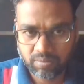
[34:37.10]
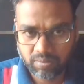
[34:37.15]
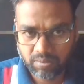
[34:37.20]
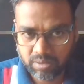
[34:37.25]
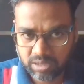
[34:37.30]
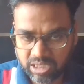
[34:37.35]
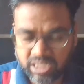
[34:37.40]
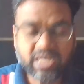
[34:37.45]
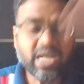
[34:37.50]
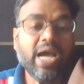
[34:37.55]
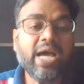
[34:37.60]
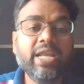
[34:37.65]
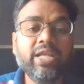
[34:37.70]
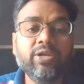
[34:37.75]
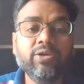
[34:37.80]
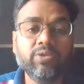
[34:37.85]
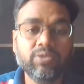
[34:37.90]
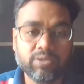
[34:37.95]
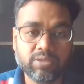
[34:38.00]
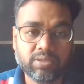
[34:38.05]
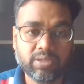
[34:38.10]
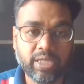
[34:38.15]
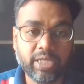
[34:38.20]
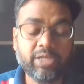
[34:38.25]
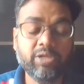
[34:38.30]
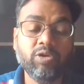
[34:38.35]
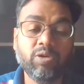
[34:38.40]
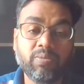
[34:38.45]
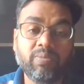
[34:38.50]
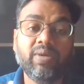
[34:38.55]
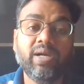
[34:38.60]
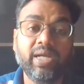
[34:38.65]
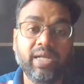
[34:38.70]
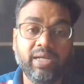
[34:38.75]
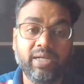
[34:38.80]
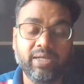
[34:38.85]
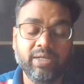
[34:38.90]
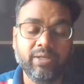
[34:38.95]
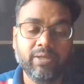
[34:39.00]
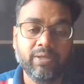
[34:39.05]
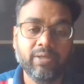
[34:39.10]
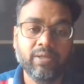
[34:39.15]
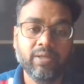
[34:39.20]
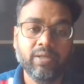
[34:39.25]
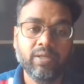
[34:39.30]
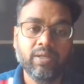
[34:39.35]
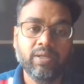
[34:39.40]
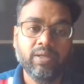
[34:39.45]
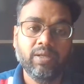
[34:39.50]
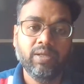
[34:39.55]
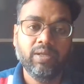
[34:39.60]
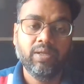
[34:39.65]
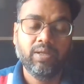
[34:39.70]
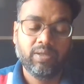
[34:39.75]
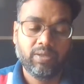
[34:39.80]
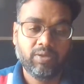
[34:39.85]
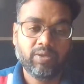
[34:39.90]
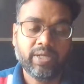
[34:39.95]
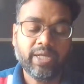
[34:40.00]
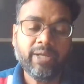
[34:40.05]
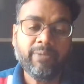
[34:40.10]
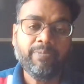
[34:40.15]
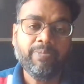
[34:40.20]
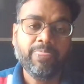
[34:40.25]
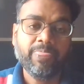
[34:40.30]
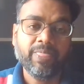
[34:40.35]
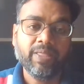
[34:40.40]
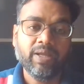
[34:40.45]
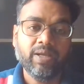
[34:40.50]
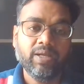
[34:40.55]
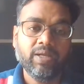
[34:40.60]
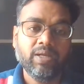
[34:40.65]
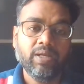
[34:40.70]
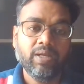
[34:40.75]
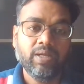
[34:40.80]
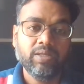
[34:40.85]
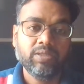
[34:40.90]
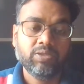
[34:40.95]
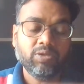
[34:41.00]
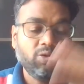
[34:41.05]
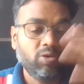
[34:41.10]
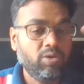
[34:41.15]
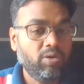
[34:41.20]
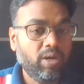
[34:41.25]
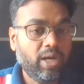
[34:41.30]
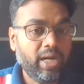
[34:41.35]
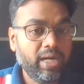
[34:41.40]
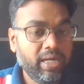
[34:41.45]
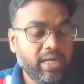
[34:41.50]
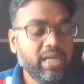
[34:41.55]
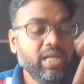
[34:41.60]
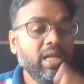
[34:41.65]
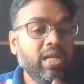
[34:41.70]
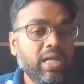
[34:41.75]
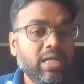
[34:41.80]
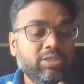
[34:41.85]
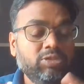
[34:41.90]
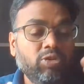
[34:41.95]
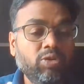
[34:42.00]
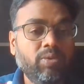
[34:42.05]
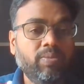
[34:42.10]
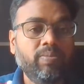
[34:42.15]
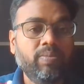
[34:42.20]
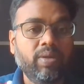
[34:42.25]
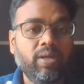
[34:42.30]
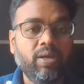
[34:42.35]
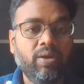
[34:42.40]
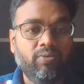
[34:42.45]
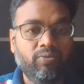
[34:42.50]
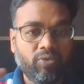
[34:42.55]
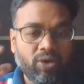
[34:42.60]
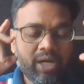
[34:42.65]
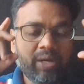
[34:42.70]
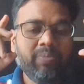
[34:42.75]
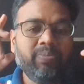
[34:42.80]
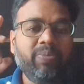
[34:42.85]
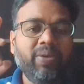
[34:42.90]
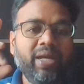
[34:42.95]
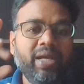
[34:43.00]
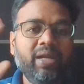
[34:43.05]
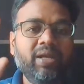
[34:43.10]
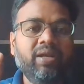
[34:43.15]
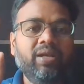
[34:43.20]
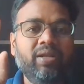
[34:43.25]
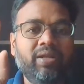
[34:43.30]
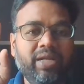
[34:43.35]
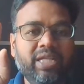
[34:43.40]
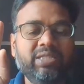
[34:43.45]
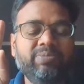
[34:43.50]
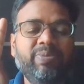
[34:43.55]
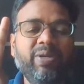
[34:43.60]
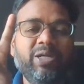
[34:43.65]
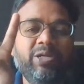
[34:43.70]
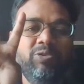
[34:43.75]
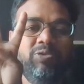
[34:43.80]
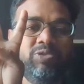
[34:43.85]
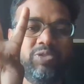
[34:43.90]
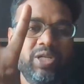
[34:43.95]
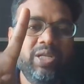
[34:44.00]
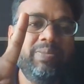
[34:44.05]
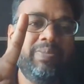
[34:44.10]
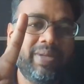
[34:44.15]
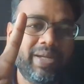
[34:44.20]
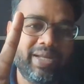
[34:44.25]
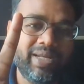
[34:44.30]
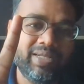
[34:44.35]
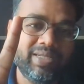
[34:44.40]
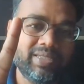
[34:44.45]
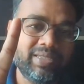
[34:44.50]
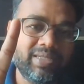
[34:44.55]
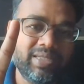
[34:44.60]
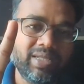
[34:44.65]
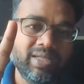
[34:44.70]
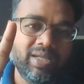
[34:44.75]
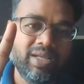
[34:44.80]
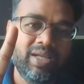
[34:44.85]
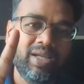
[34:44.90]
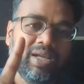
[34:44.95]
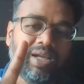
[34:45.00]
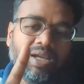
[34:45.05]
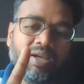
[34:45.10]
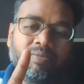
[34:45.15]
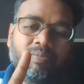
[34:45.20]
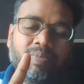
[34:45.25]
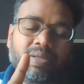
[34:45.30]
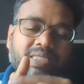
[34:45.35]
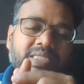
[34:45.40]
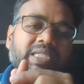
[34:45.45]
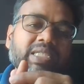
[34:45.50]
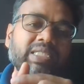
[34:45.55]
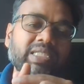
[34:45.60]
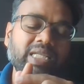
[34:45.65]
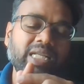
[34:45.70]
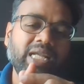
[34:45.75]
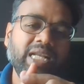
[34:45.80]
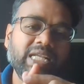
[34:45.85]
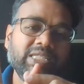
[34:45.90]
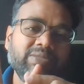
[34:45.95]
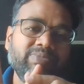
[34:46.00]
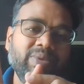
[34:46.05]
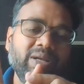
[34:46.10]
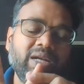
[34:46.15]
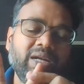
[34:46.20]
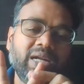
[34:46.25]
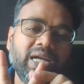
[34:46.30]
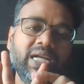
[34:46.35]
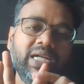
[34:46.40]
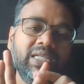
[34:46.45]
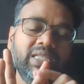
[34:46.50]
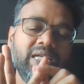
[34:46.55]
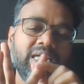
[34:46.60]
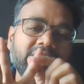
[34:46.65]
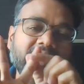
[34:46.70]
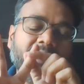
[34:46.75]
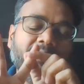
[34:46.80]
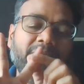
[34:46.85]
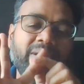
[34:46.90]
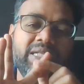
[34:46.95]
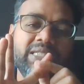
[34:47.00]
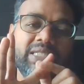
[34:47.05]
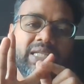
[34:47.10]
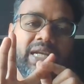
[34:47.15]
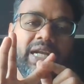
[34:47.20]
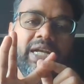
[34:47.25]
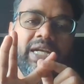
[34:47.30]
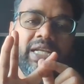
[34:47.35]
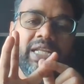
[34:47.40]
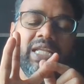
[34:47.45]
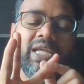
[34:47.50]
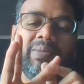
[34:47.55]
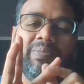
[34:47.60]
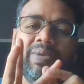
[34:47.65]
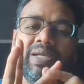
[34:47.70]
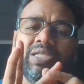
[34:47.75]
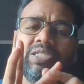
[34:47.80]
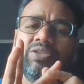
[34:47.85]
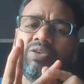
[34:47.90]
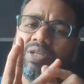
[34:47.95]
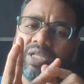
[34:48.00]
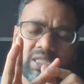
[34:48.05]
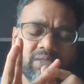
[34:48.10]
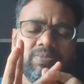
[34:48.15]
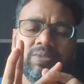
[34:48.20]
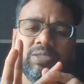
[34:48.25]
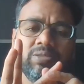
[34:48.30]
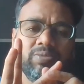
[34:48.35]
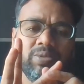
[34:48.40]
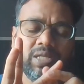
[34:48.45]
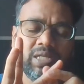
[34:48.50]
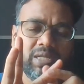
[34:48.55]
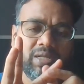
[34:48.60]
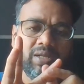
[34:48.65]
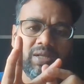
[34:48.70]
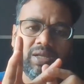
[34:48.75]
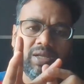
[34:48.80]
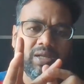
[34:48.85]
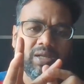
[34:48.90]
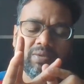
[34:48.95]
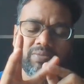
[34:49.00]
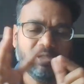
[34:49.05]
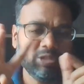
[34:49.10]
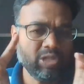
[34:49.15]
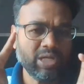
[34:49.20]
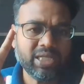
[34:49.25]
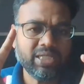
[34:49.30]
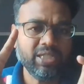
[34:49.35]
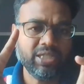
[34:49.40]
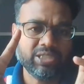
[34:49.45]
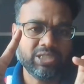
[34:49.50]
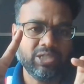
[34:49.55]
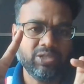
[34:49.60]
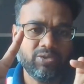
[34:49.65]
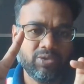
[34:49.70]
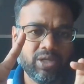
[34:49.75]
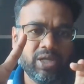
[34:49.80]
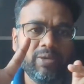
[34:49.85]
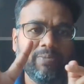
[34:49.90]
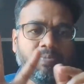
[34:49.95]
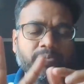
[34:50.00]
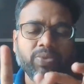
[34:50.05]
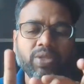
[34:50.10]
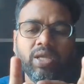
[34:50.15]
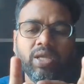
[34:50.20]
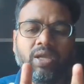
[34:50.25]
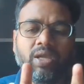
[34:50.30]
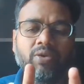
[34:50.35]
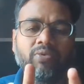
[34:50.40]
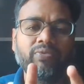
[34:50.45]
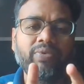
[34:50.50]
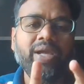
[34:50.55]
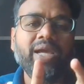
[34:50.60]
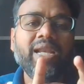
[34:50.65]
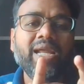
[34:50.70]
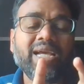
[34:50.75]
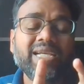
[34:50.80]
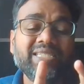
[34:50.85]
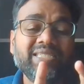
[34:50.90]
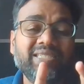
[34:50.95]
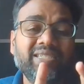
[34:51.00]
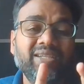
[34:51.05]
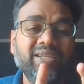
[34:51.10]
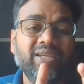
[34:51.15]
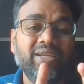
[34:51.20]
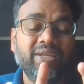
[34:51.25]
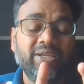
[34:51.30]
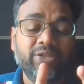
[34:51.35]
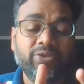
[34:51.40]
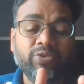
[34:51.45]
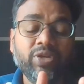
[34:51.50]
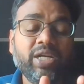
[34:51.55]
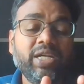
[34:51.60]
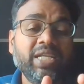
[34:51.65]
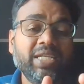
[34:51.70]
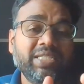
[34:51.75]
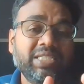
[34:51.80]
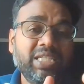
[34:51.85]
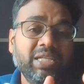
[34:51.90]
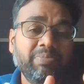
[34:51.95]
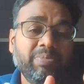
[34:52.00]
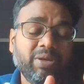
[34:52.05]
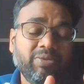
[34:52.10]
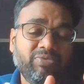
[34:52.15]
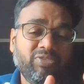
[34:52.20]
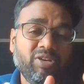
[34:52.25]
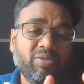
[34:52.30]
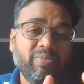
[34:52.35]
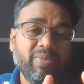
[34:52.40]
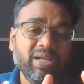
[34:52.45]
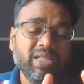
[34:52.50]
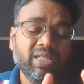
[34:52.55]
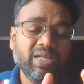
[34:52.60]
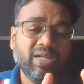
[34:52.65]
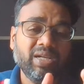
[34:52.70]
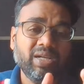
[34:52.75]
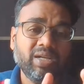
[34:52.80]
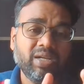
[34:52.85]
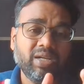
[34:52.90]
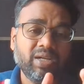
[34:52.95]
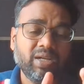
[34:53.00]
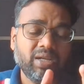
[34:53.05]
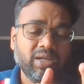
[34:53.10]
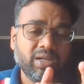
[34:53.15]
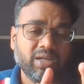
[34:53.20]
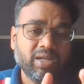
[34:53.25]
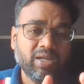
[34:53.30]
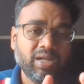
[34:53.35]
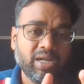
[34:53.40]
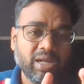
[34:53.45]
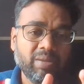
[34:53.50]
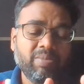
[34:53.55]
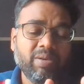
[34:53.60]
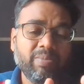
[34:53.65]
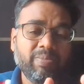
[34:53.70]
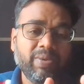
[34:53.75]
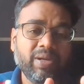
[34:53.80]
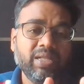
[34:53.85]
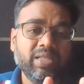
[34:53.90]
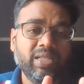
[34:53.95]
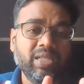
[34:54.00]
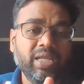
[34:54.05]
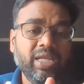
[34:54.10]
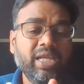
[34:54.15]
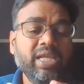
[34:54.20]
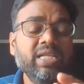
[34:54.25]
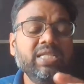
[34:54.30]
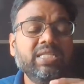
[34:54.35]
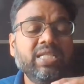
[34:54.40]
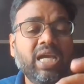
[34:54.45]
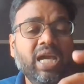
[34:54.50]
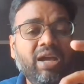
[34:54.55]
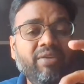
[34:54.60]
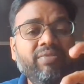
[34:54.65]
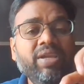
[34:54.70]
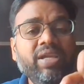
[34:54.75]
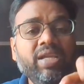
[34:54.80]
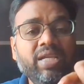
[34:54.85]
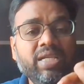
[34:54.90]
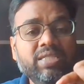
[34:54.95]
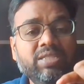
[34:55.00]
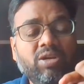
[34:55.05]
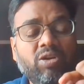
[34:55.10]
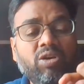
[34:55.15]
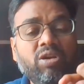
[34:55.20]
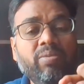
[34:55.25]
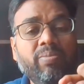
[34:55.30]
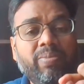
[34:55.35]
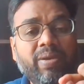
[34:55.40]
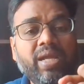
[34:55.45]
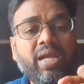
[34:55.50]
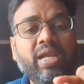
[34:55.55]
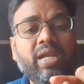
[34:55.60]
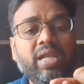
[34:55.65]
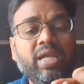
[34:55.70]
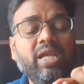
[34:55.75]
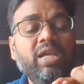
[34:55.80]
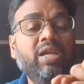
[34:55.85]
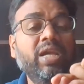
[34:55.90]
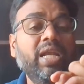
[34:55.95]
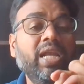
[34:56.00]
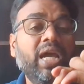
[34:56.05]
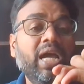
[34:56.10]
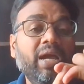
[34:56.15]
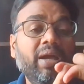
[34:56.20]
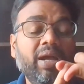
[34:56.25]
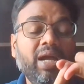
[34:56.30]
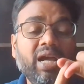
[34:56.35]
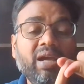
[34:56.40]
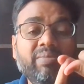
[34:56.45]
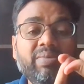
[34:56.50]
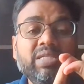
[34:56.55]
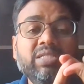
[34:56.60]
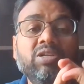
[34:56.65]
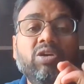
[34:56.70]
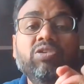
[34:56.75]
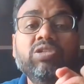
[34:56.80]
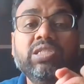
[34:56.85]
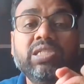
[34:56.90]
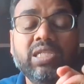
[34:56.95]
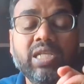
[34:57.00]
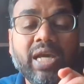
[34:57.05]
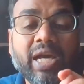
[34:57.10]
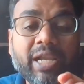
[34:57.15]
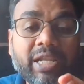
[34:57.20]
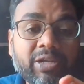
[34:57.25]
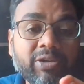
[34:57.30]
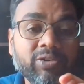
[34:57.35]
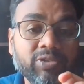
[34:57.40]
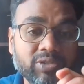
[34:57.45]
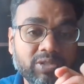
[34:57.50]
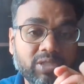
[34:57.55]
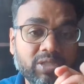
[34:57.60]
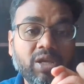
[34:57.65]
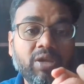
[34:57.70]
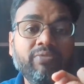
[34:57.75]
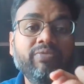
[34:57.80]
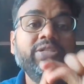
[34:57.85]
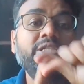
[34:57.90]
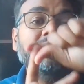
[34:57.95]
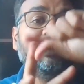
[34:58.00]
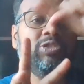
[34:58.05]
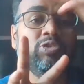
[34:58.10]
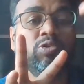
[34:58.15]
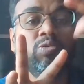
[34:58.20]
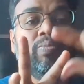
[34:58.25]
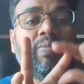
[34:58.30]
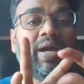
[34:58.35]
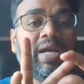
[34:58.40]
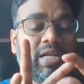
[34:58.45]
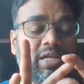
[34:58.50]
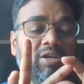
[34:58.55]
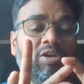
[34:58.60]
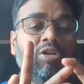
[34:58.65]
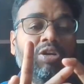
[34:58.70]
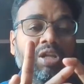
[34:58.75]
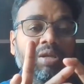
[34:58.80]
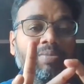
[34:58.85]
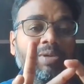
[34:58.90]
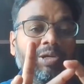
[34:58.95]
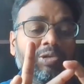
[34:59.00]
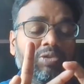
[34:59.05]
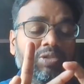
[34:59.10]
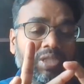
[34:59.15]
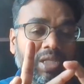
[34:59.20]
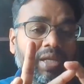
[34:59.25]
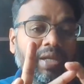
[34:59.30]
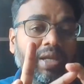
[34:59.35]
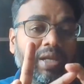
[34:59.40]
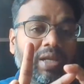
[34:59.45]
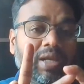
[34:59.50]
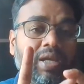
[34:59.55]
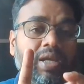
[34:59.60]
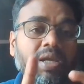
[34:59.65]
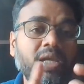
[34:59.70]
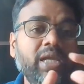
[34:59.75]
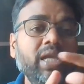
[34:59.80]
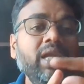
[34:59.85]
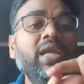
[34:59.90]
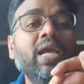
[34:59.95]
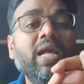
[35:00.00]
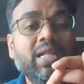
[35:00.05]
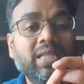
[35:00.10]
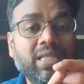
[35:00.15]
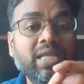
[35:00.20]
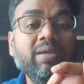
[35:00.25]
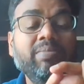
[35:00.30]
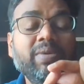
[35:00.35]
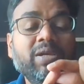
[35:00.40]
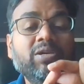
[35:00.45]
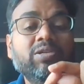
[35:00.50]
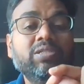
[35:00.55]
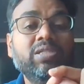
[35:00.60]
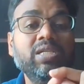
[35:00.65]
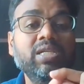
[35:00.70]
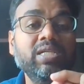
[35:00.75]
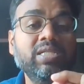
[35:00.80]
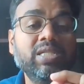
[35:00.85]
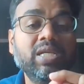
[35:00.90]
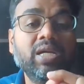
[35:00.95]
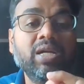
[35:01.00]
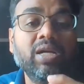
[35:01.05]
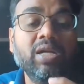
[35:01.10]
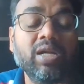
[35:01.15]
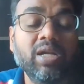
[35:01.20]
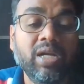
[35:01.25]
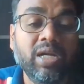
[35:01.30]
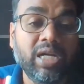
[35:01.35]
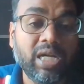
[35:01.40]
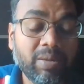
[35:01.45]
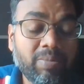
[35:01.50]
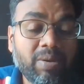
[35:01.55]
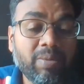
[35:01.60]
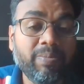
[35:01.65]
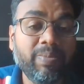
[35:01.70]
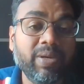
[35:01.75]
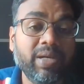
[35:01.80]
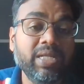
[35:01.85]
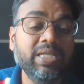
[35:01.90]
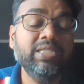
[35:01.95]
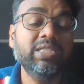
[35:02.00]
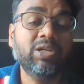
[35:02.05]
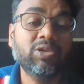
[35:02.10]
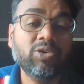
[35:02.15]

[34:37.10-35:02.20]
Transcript: scenarios in your mind. Okay, so one brain respect to three brains. Business analyst will write the acceptance criteria based on his visualization. Okay, whereas unit testing performed by the developer, he is having his own brain. He can have his own scenarios which you might not able to think. He can think because he is a developer, he's a